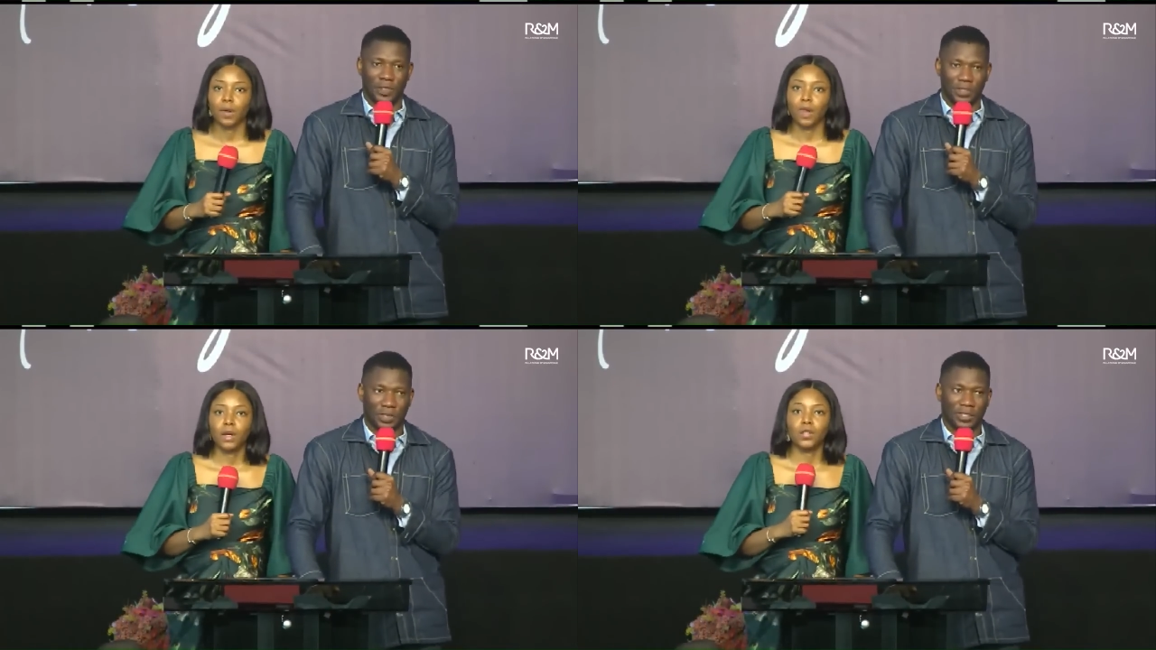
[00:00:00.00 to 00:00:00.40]

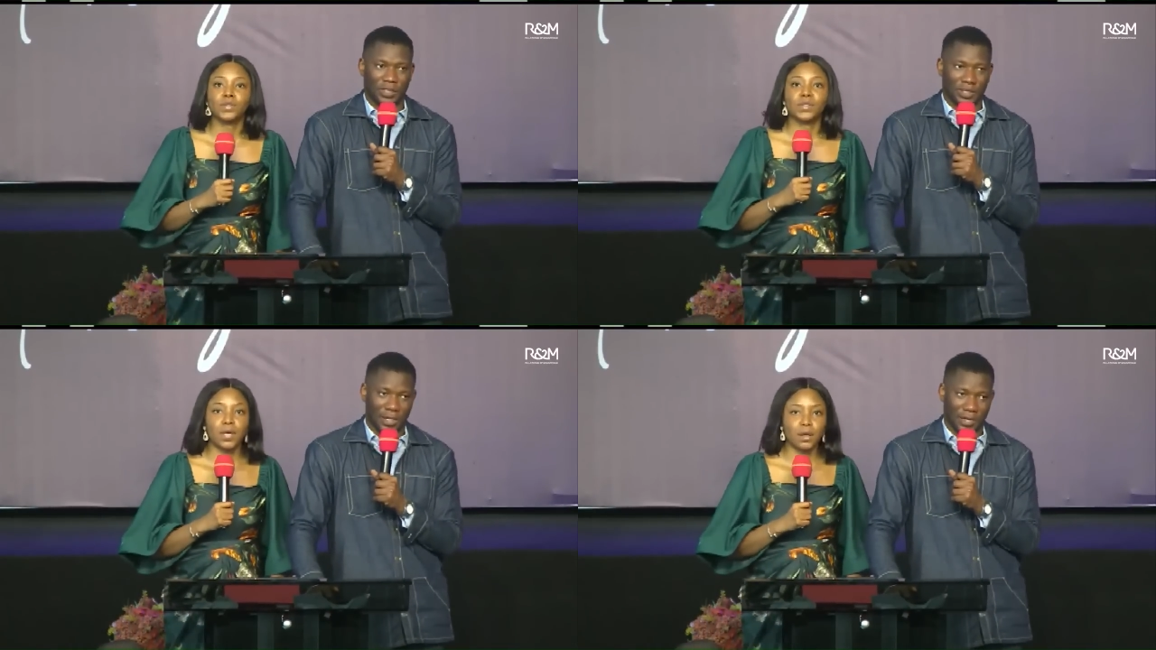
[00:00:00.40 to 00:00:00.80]

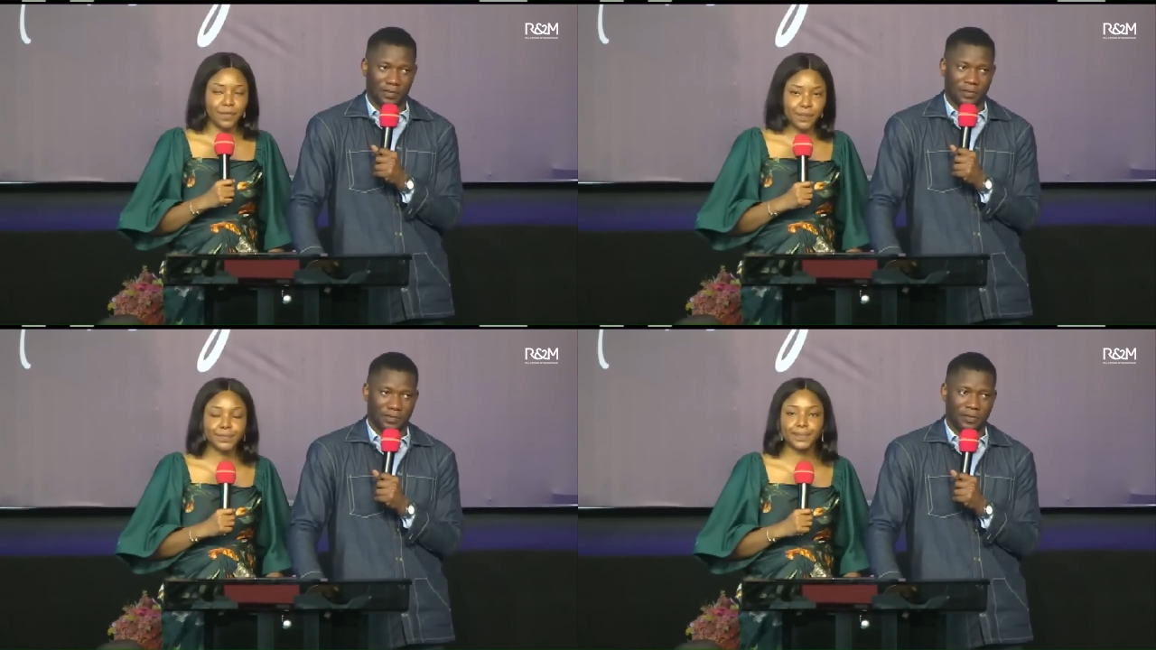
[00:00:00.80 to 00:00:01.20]

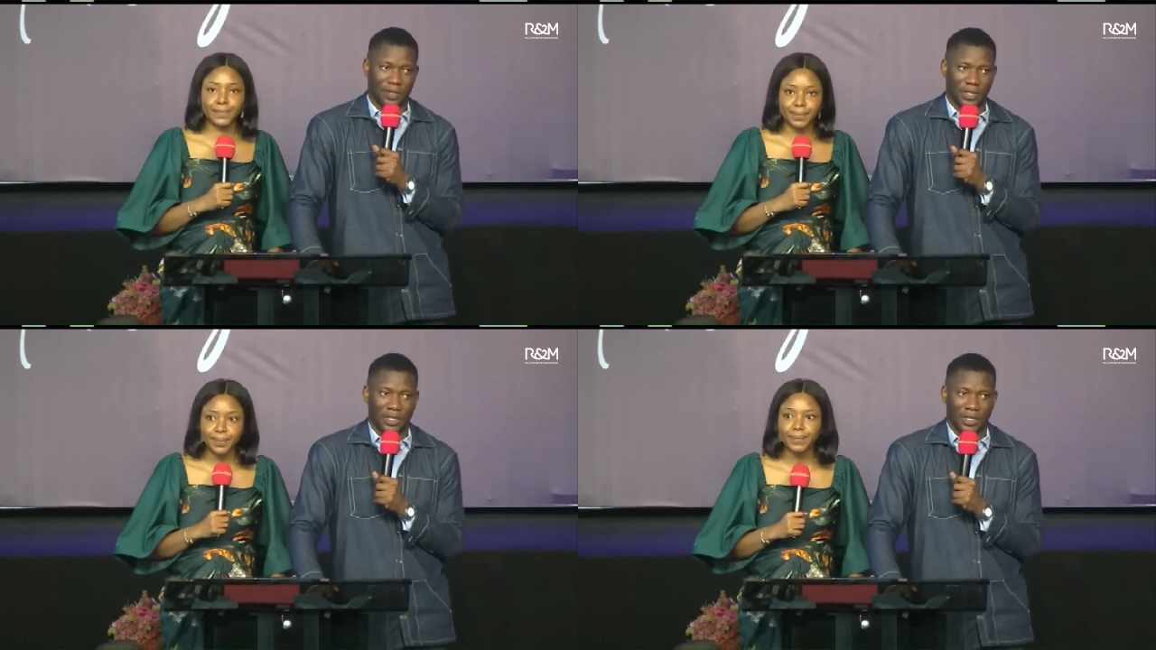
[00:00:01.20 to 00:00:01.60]
Speaker 1: yourself. yourself. Mm
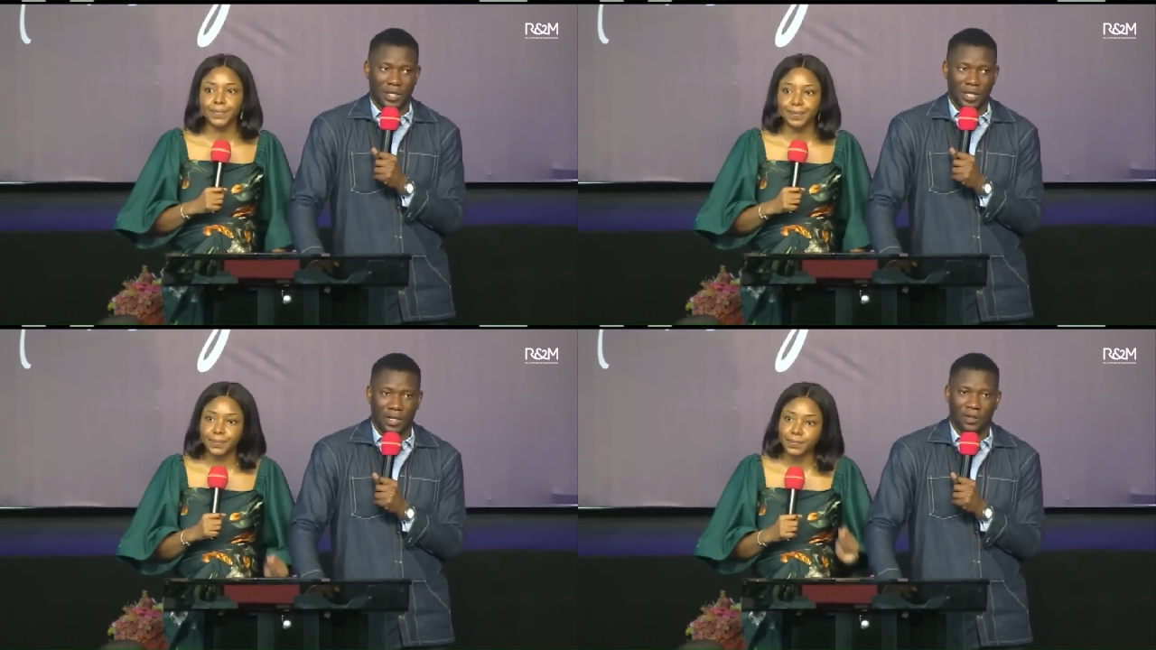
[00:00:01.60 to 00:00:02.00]
-hmm.